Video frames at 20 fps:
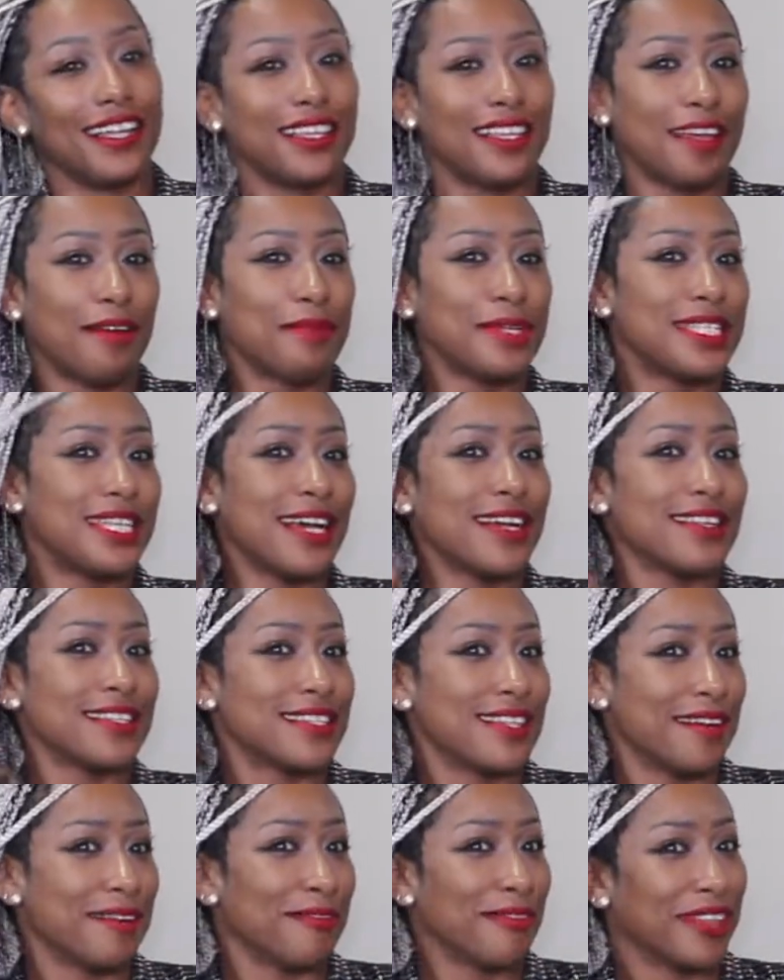Let me tell you
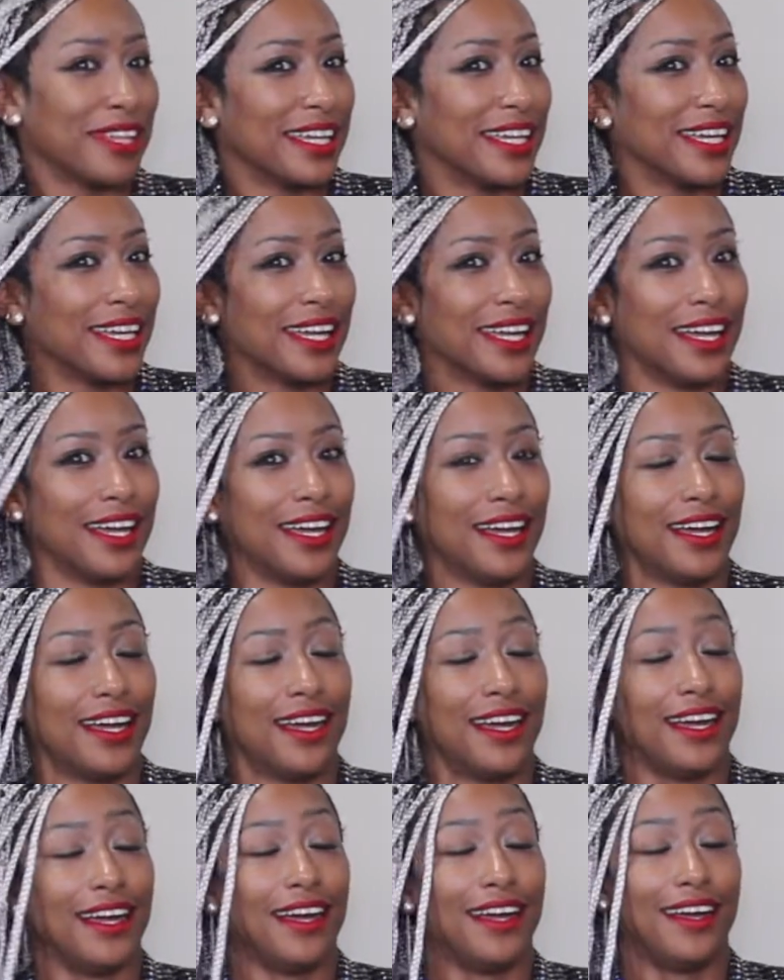something.
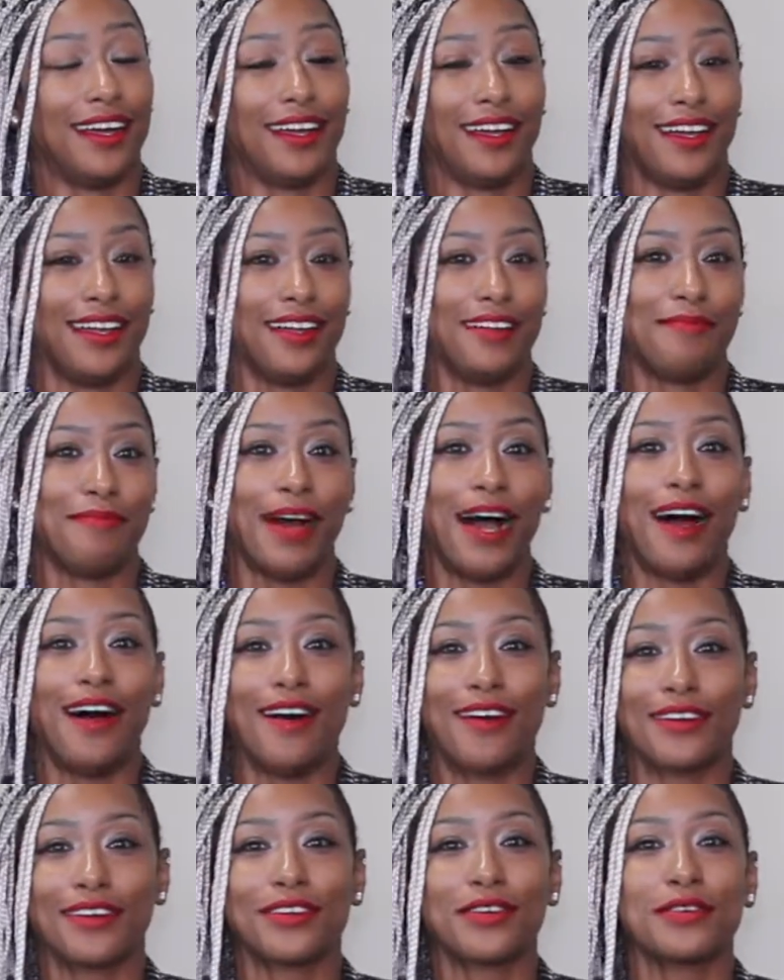My
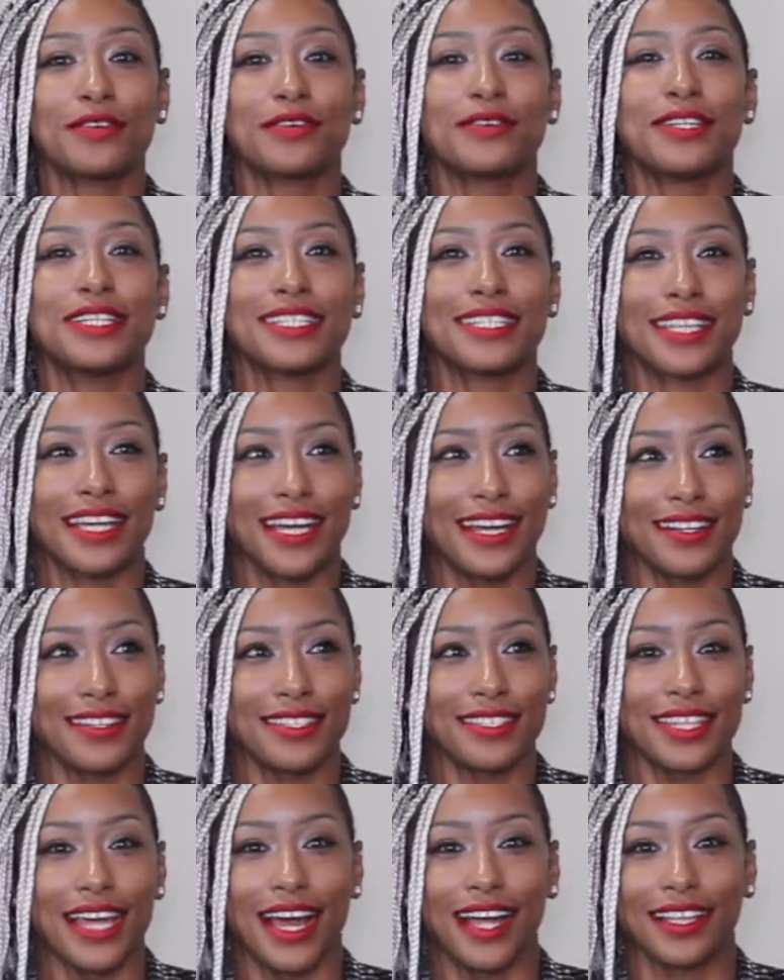uncle is a
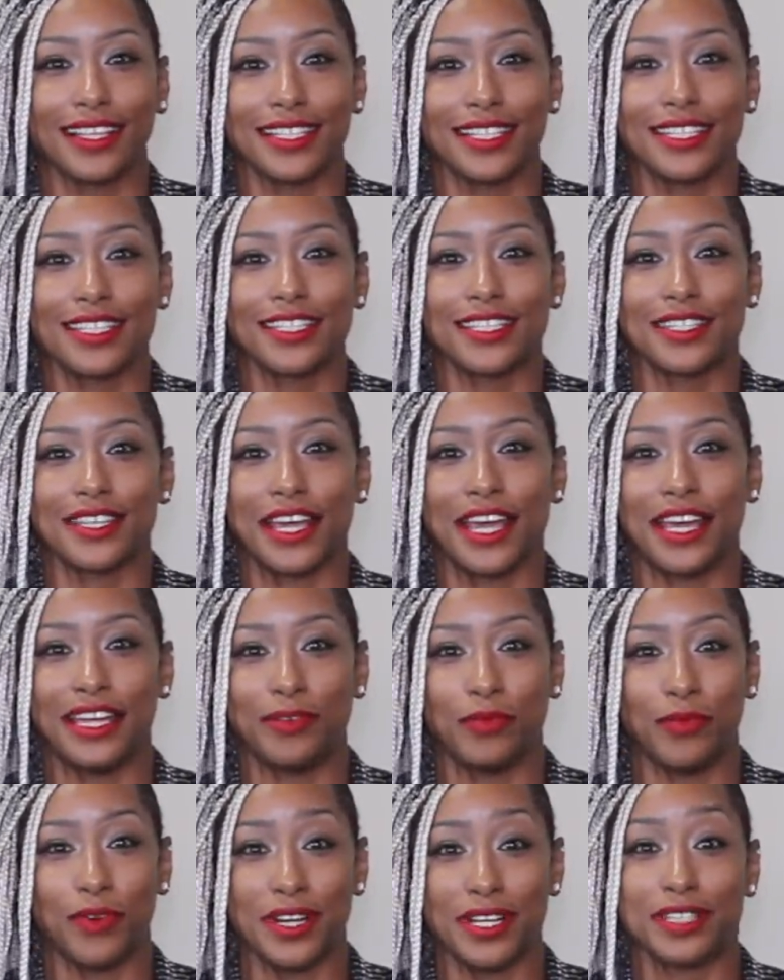hairstylist
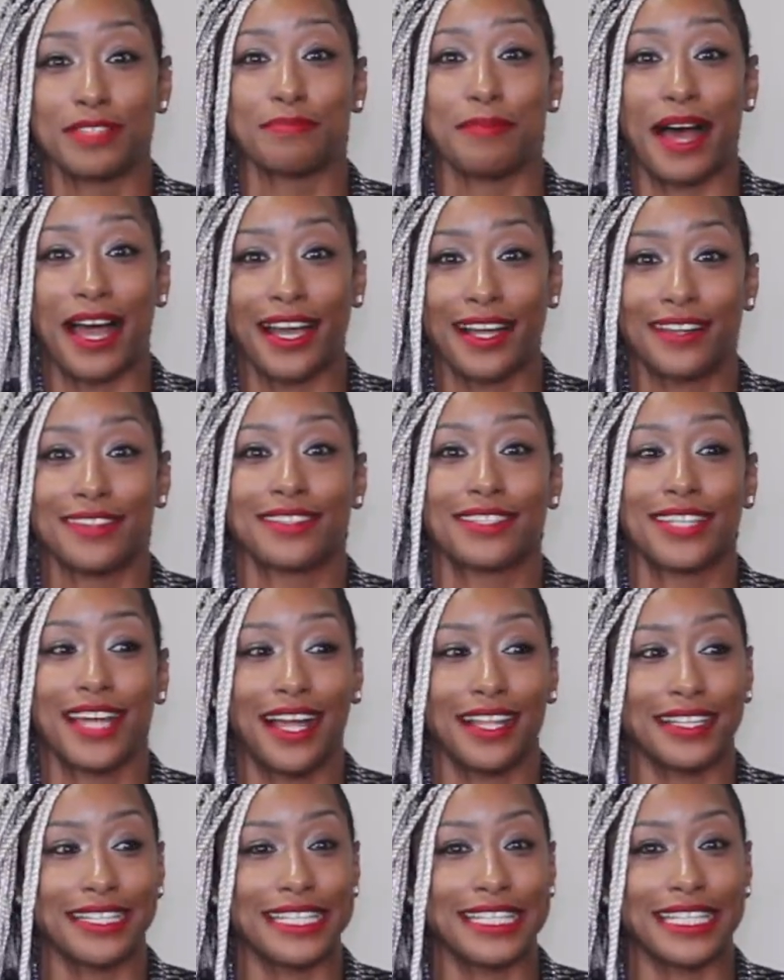and was my
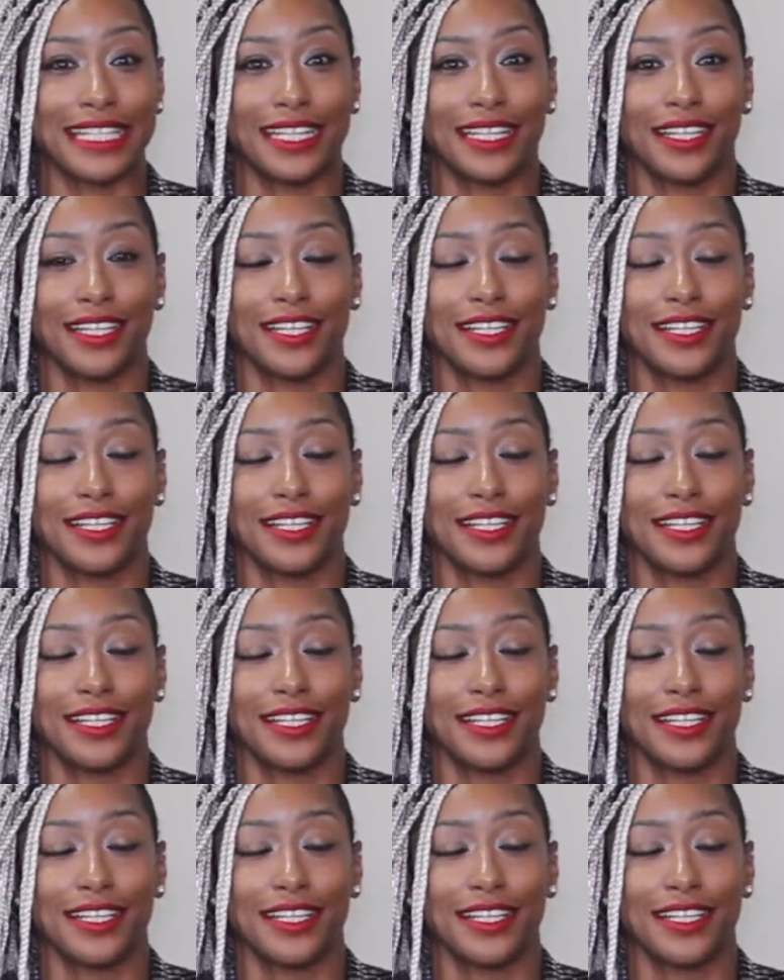hairstylist then.